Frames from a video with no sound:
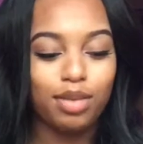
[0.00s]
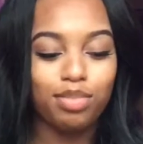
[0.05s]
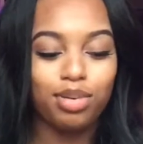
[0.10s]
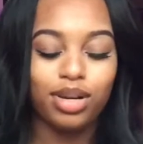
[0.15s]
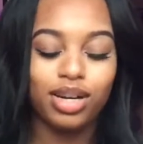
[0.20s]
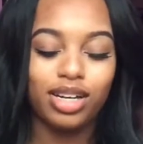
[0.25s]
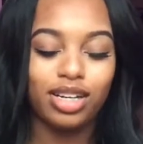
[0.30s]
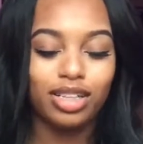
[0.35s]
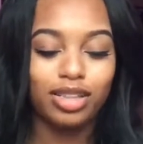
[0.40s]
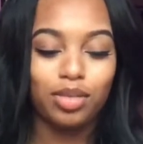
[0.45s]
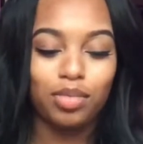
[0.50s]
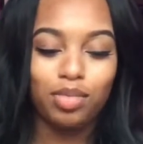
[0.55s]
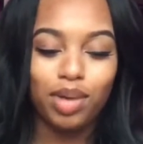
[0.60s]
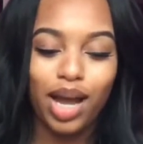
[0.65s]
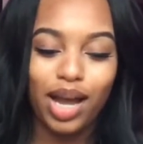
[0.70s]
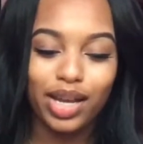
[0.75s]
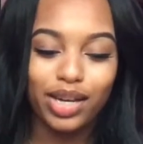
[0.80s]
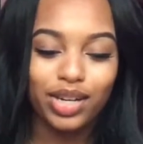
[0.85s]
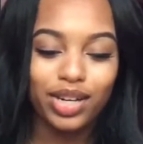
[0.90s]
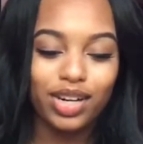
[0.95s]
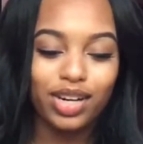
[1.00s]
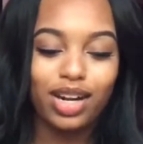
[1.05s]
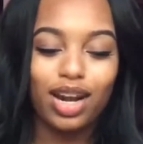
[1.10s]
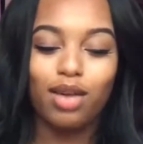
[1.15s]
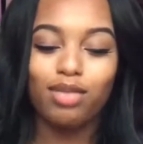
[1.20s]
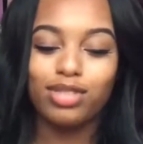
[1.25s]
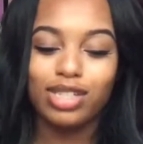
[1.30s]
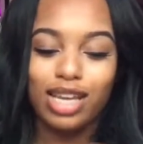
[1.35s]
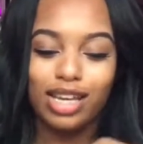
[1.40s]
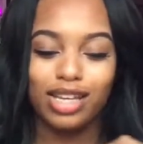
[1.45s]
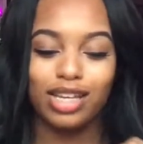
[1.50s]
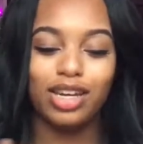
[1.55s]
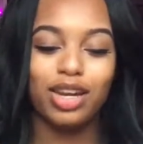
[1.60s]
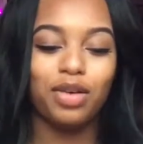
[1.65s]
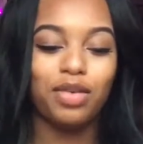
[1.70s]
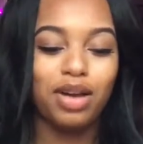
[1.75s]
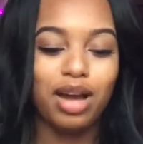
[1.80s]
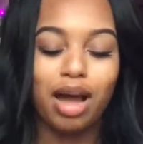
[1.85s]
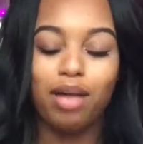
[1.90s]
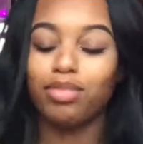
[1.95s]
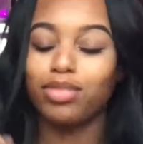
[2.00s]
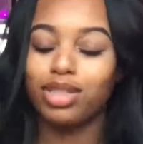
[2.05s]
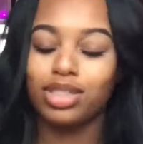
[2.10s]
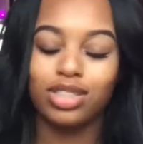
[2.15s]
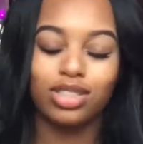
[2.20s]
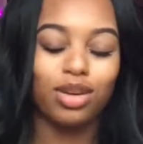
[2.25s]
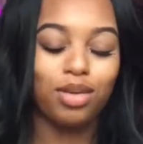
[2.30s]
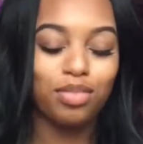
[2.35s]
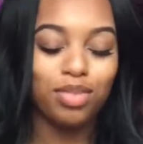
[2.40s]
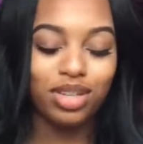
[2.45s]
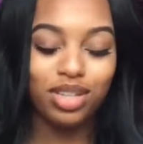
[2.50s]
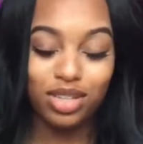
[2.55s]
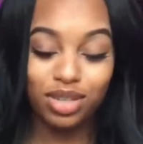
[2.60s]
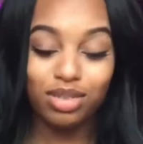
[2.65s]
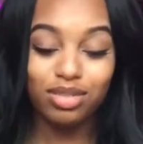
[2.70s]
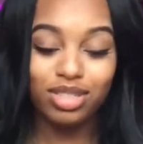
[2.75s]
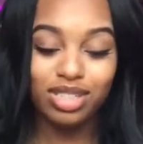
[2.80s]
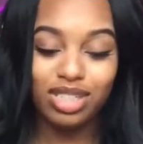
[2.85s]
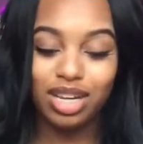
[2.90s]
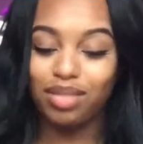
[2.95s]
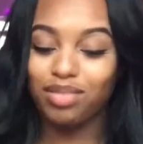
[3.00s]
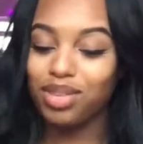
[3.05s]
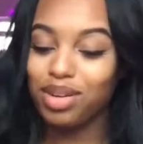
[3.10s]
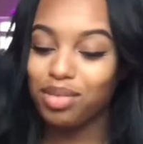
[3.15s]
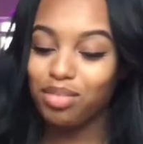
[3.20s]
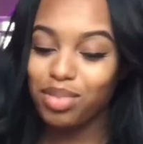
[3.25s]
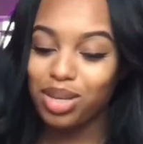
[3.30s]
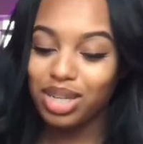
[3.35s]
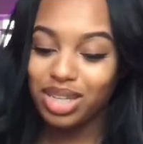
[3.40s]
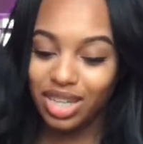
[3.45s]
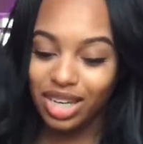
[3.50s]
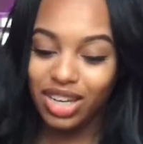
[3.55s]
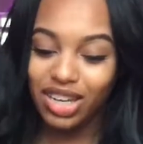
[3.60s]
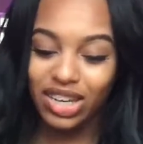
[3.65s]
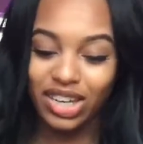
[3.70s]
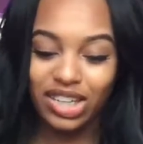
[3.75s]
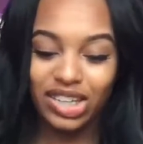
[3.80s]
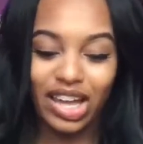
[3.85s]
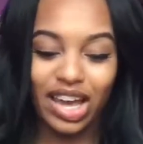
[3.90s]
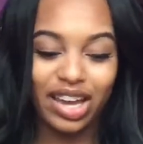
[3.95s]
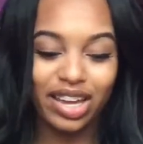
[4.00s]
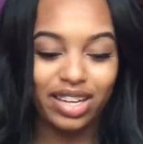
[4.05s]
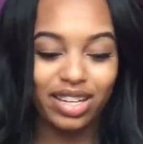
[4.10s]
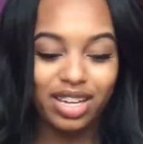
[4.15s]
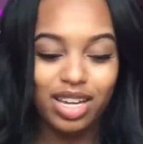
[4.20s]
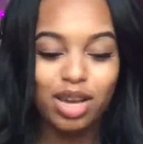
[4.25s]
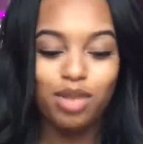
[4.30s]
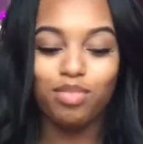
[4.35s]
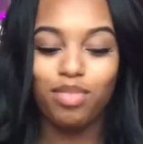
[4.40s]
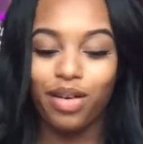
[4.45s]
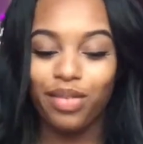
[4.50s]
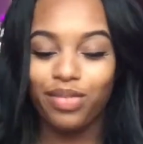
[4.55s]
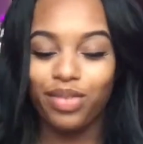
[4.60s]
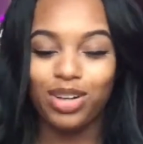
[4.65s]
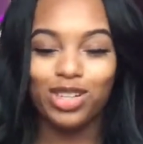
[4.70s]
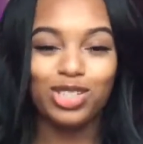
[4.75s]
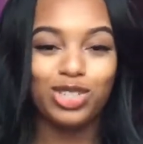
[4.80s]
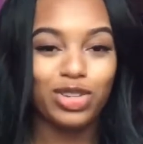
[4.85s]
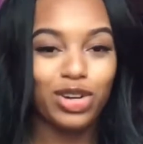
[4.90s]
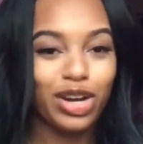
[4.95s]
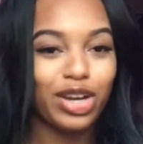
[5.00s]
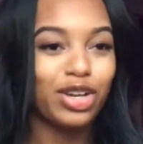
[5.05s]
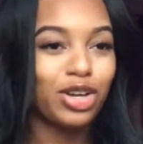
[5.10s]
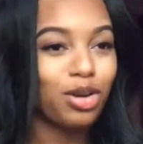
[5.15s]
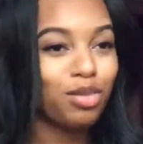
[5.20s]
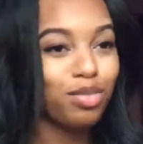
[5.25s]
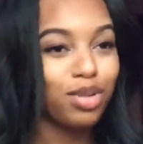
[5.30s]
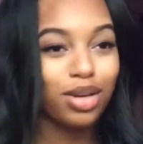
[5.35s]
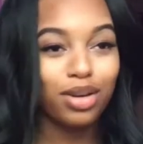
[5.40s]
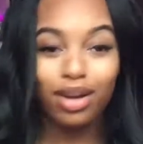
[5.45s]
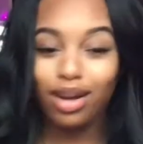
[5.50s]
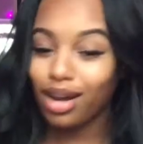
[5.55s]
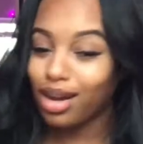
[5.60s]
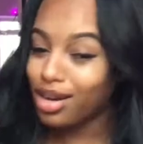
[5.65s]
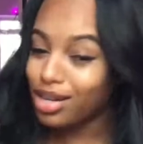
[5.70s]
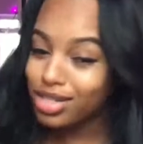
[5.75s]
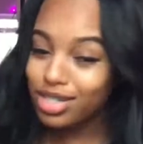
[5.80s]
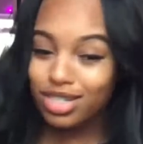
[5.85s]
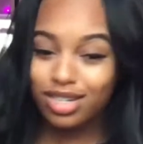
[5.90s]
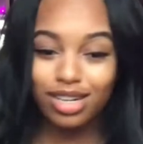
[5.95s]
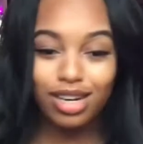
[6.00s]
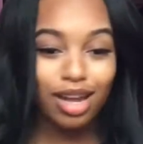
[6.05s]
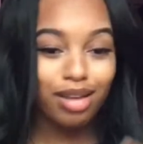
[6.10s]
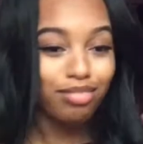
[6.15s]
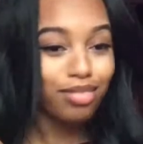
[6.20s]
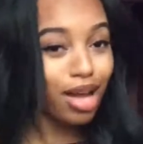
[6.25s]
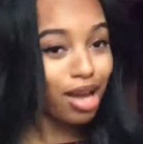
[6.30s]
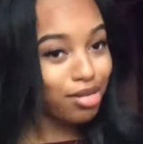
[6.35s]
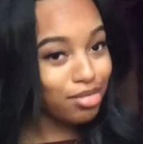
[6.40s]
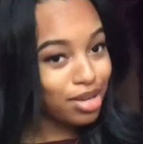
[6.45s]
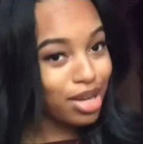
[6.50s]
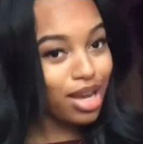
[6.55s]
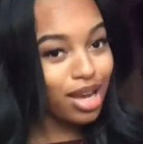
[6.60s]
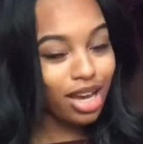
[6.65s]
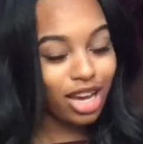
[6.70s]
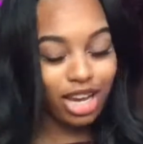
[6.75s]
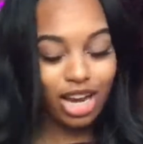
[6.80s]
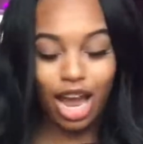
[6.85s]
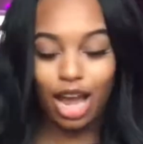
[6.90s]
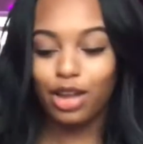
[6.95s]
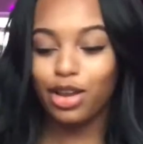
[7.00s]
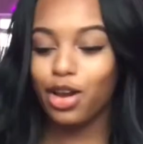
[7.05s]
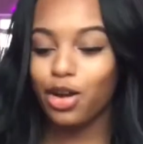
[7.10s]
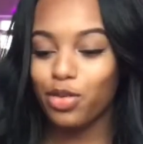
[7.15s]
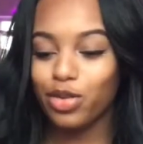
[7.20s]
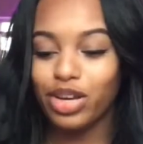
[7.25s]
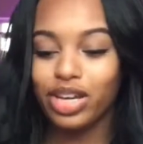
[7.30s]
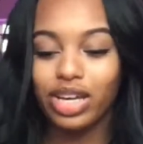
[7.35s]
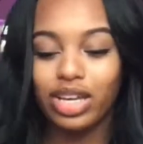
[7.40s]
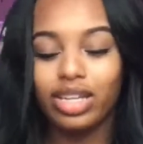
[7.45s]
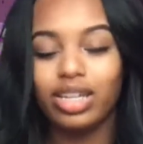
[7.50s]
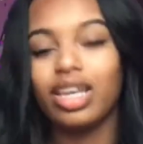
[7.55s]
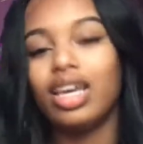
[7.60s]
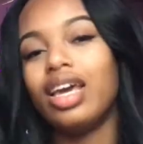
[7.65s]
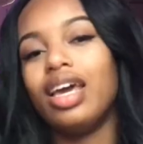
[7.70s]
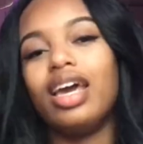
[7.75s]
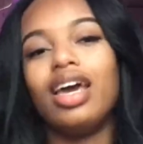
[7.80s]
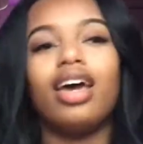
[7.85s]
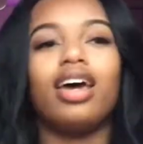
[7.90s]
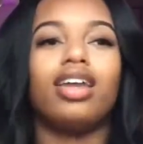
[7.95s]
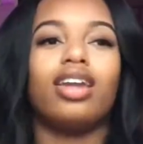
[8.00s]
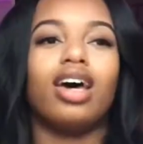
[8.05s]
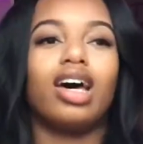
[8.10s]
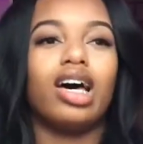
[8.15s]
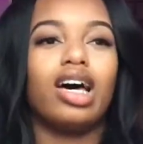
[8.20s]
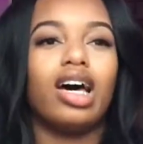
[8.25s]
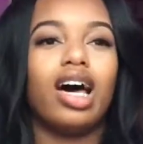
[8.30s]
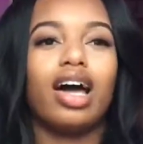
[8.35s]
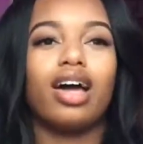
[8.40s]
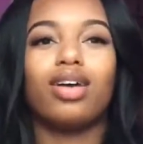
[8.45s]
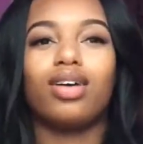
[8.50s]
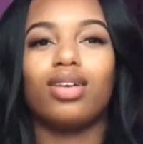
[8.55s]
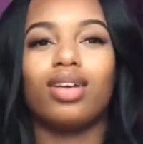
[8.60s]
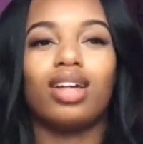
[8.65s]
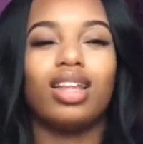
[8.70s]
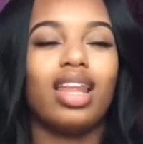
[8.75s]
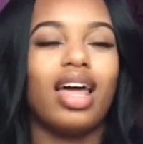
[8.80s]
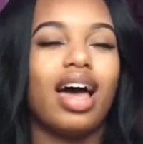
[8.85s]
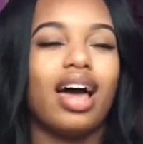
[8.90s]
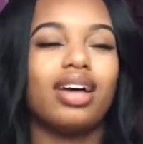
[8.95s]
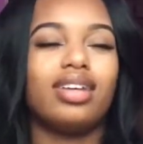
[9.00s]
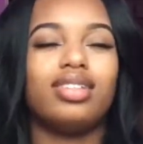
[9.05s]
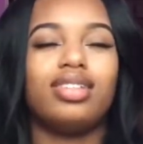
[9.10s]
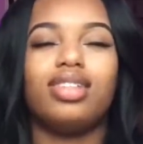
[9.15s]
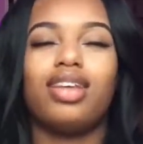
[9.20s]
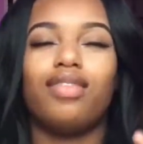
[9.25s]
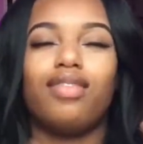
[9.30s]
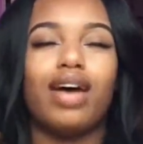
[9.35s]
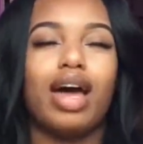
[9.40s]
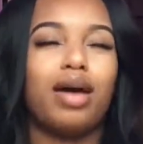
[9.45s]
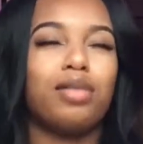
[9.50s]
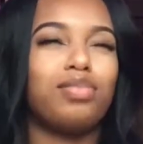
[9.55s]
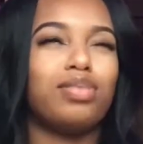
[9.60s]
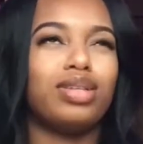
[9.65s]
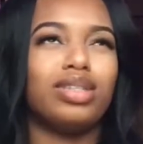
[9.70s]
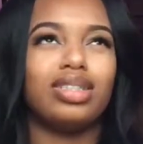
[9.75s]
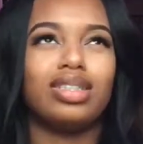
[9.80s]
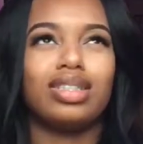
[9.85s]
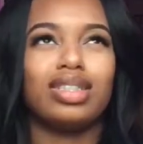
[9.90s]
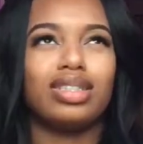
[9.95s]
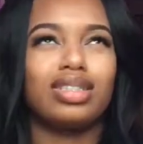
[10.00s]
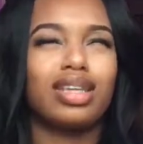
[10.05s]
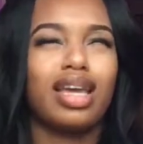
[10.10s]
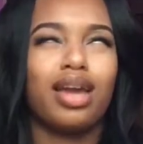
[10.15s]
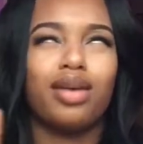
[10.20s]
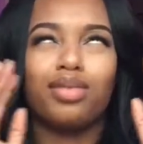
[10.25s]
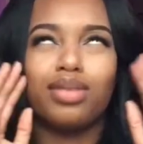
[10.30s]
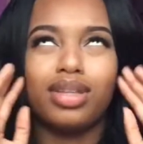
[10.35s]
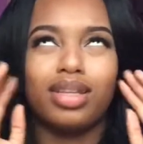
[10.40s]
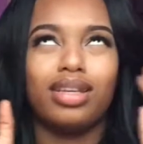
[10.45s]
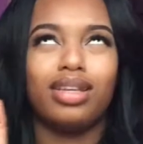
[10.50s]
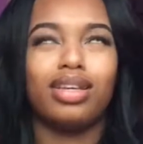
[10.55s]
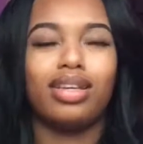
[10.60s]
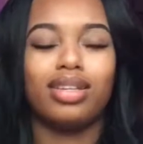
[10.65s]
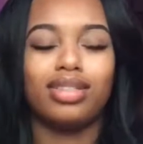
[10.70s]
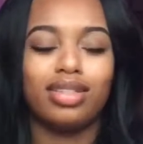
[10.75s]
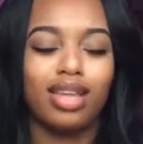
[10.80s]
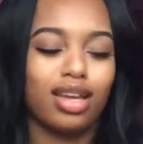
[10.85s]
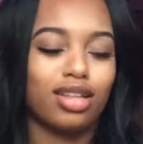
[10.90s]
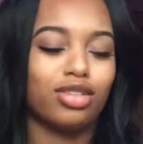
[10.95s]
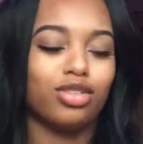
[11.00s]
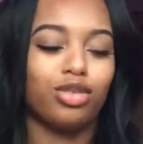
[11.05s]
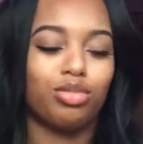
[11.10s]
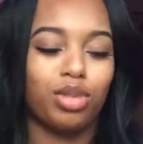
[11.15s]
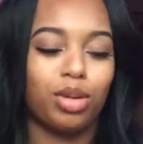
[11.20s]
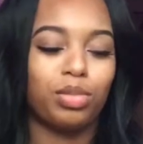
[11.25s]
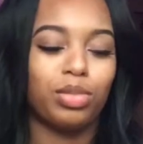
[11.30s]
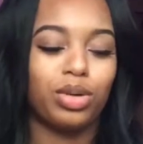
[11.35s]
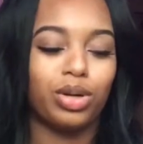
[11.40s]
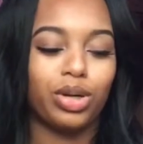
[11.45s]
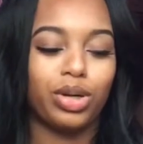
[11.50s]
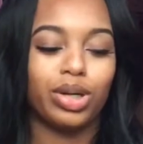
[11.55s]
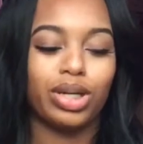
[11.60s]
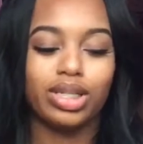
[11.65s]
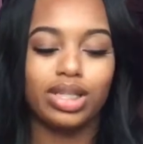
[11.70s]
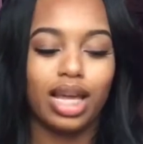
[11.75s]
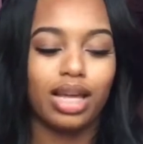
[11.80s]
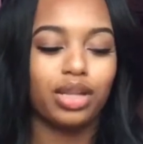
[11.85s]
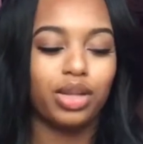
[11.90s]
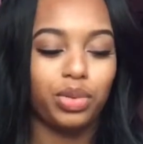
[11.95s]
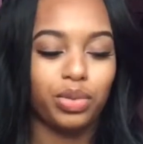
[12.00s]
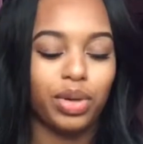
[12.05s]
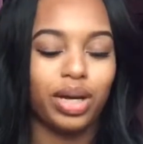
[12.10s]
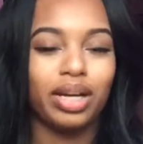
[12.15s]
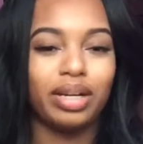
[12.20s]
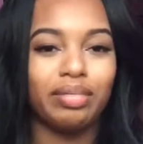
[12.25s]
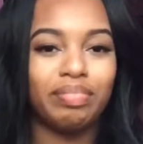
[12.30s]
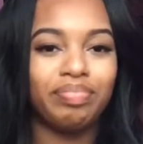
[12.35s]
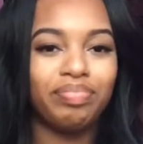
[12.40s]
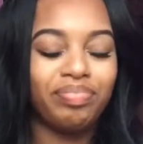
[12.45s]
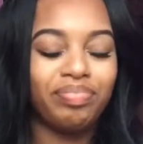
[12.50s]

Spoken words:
I put it in the binder, and I was like, you know what? It's gonna be Gucci. I'm gonna be good. Like my first grade gonna be 100, and I'm good. I go in, and I go to class. Stuff happens. Can't really exactly remember exactly what.